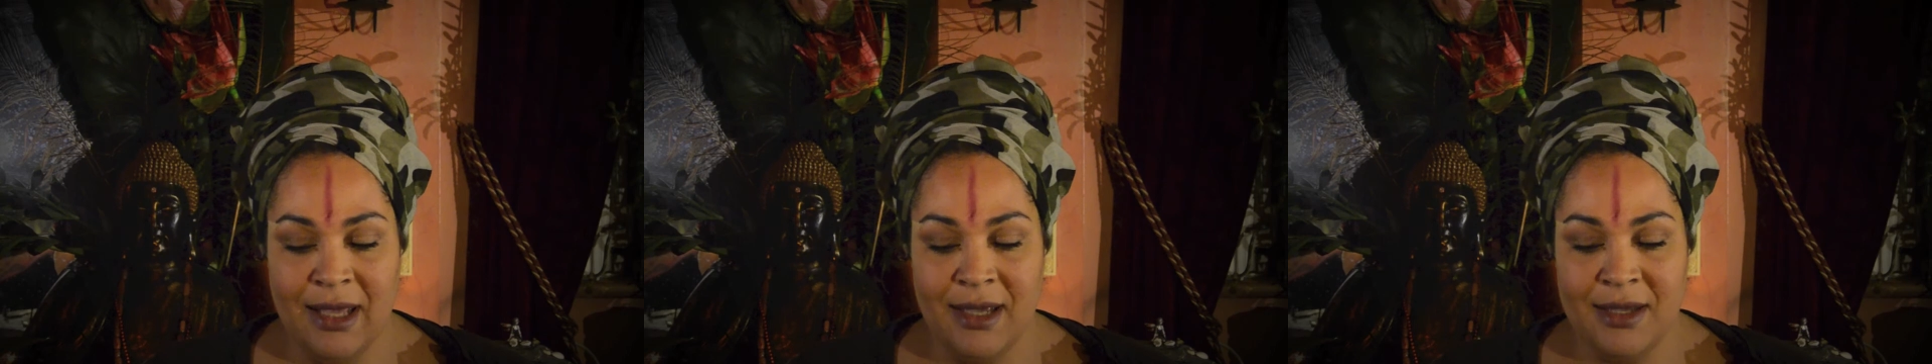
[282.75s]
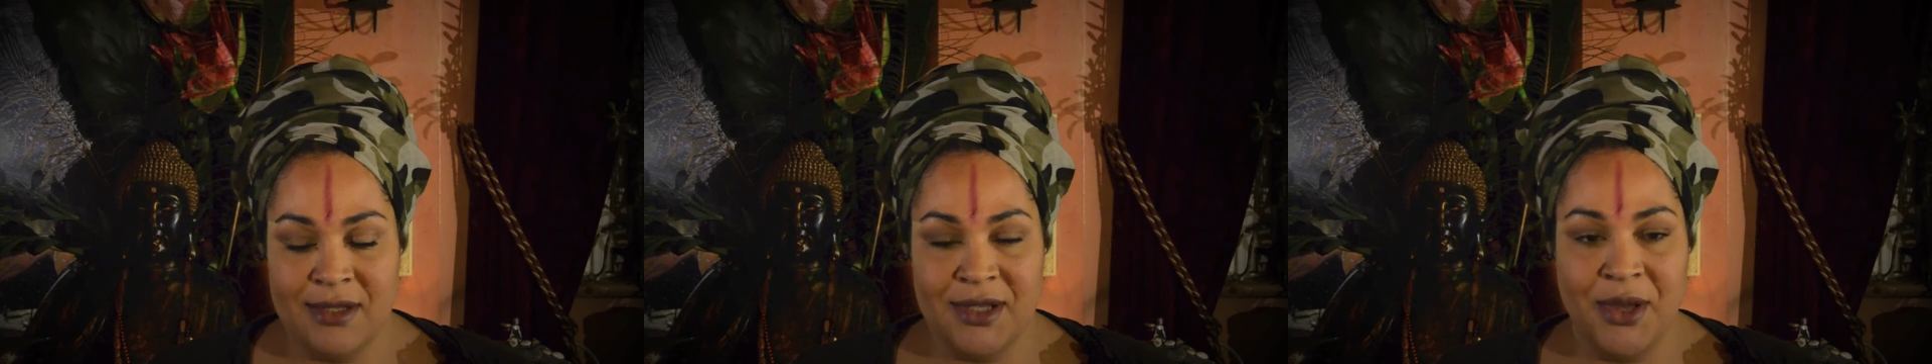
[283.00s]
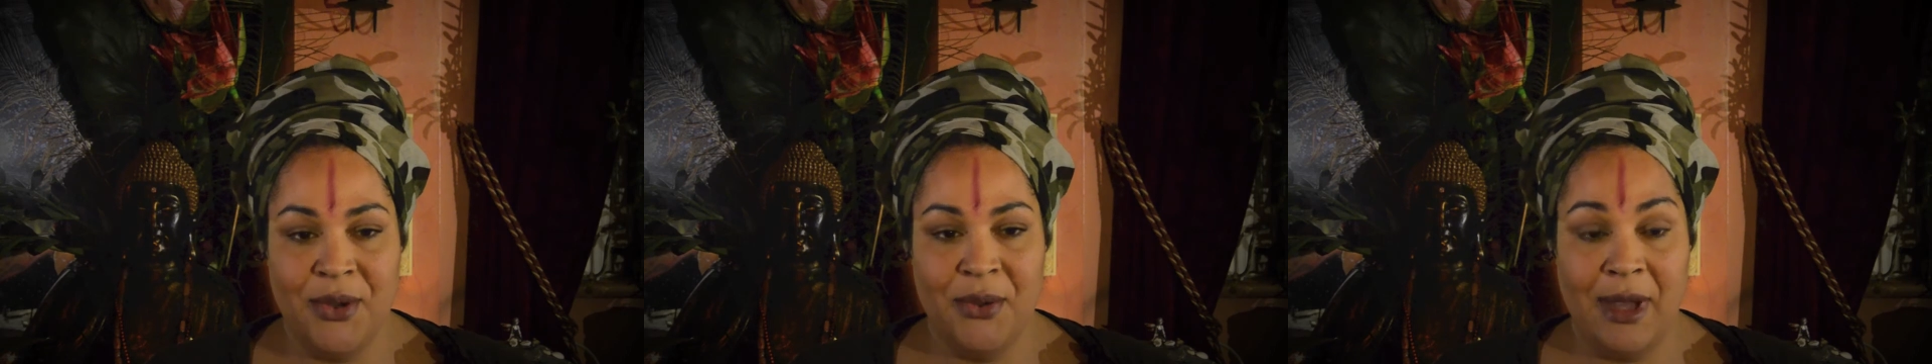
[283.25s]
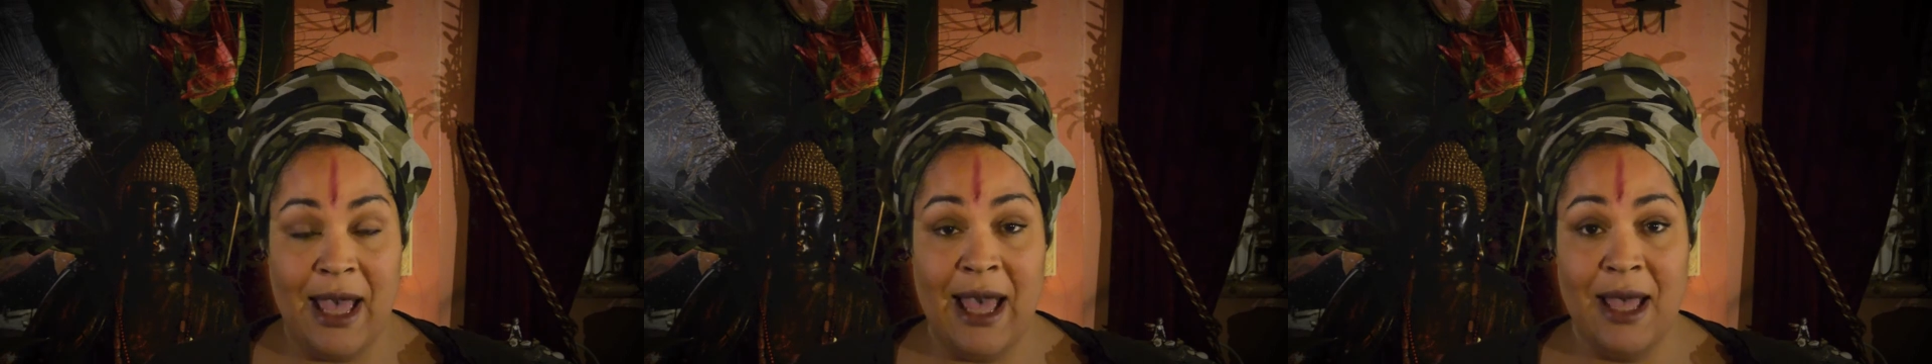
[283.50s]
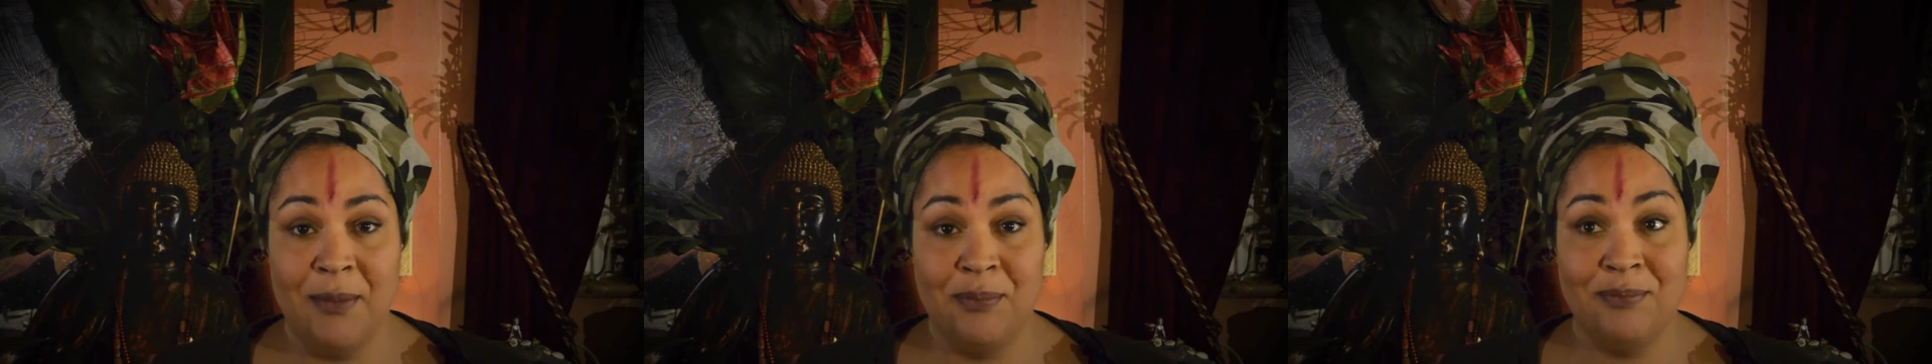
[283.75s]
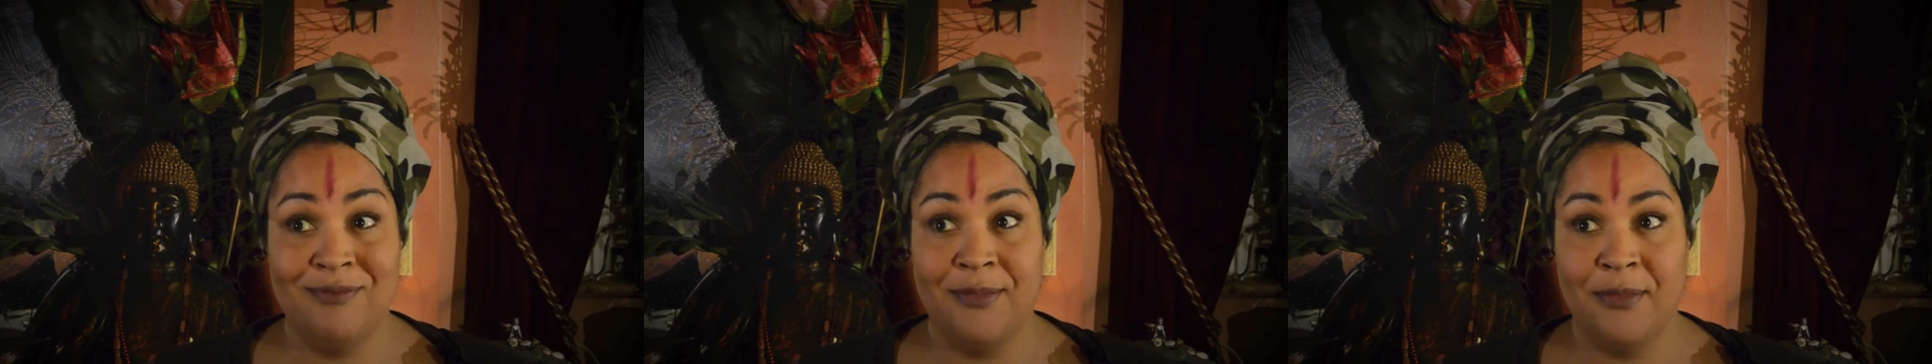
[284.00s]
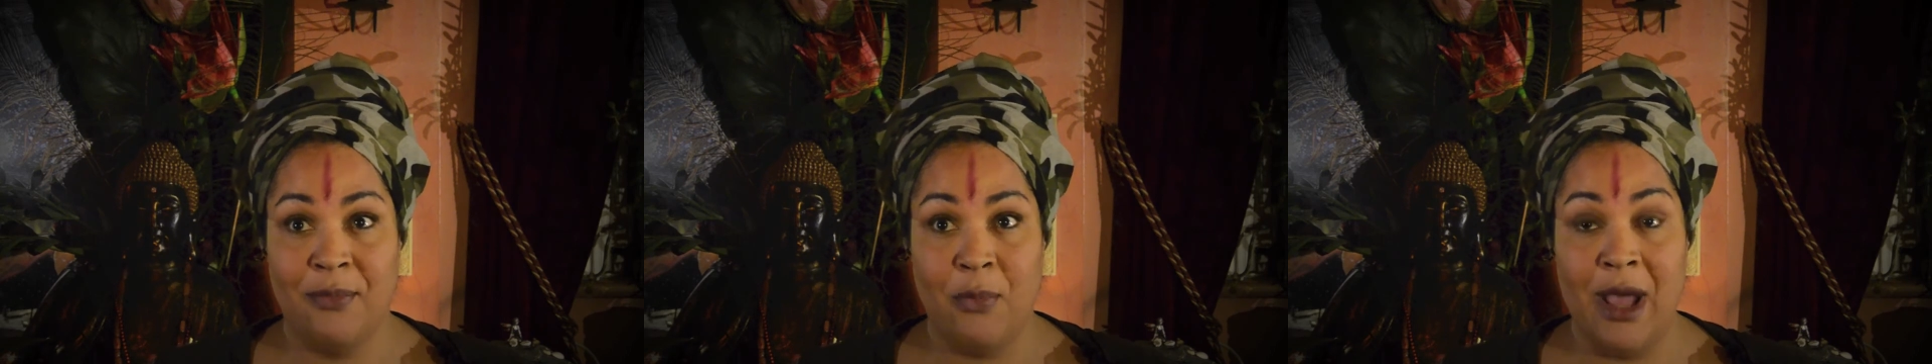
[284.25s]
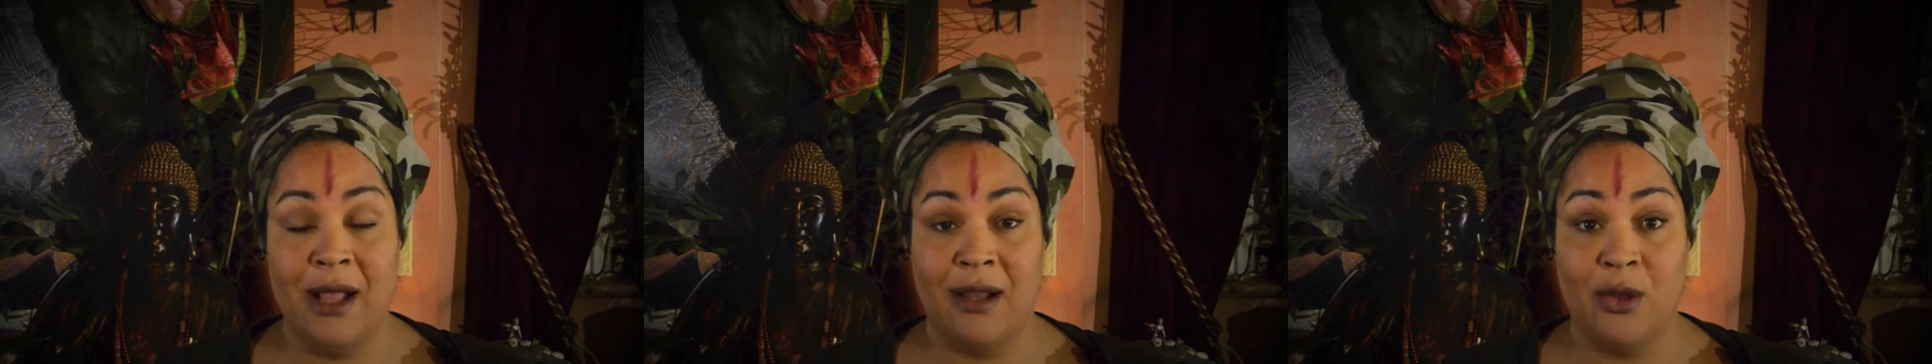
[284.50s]
So,
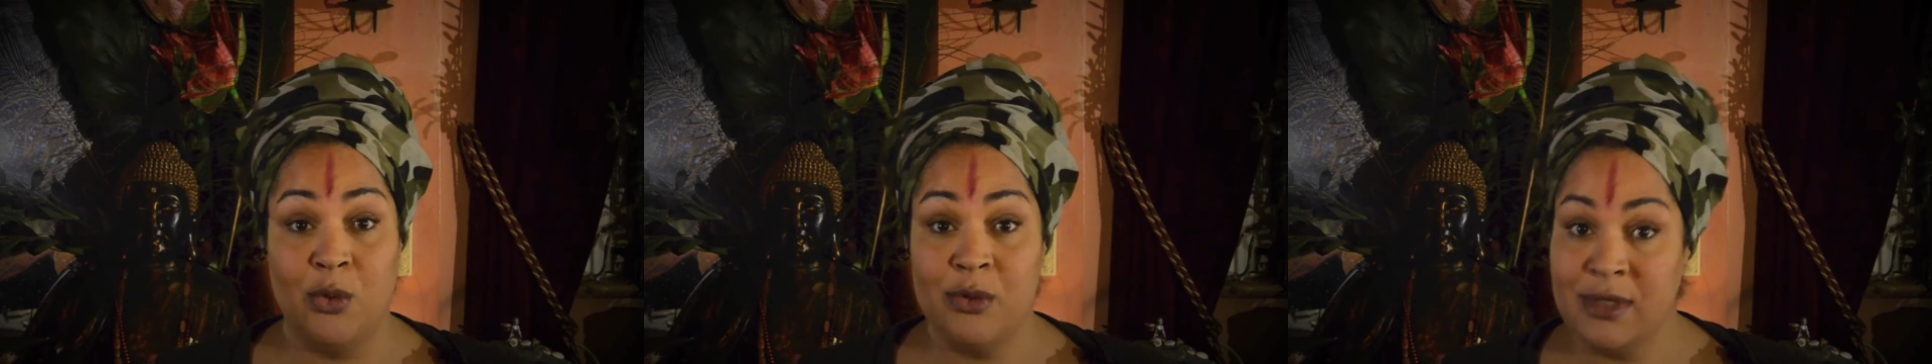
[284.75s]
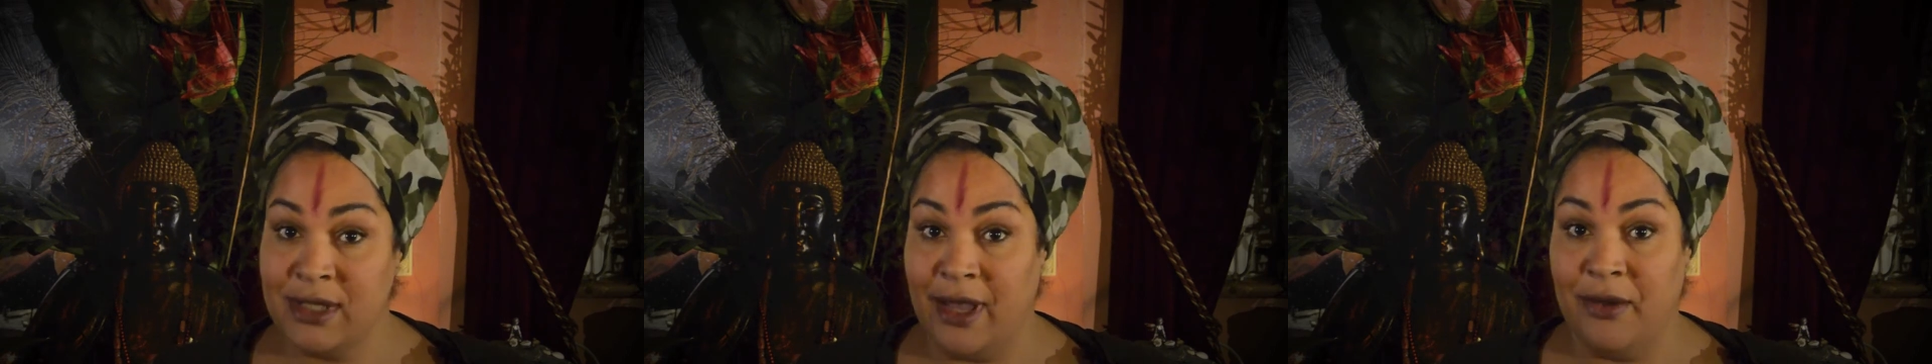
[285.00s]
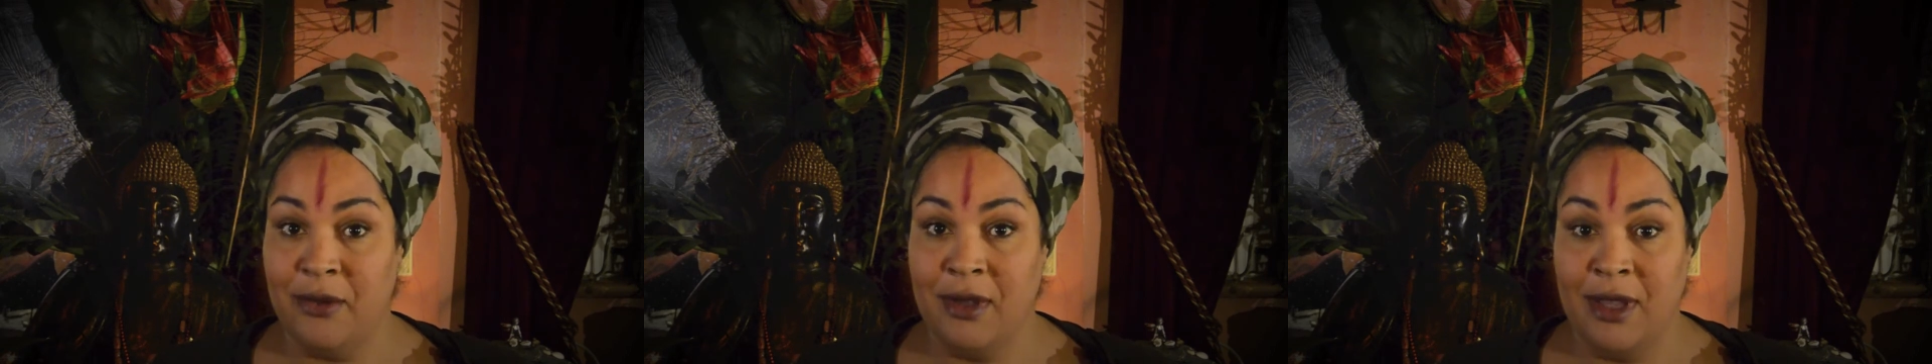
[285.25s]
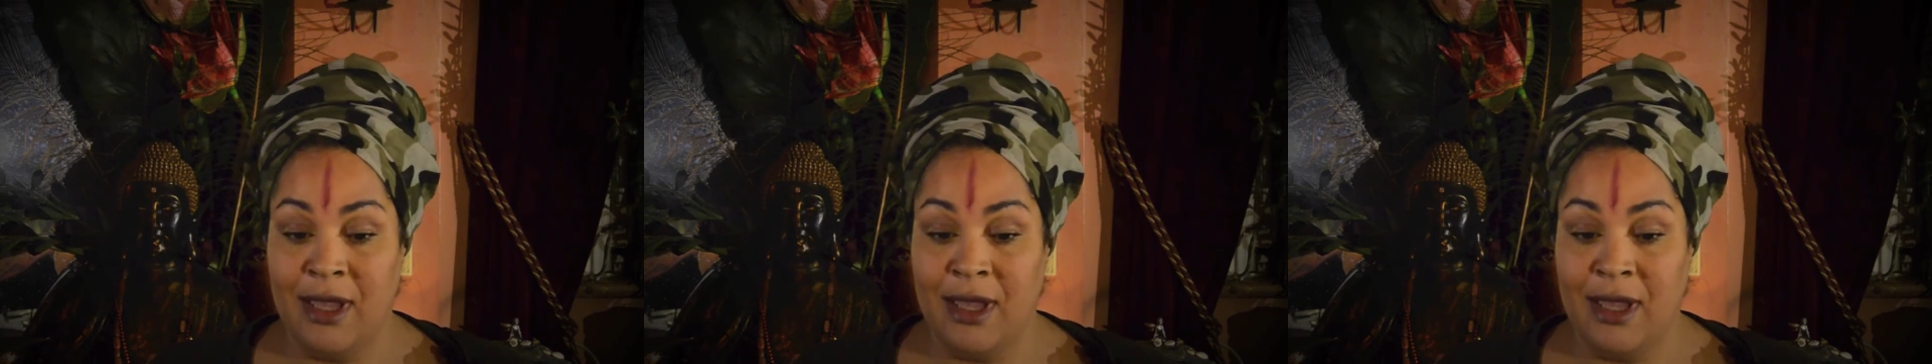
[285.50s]
well, also,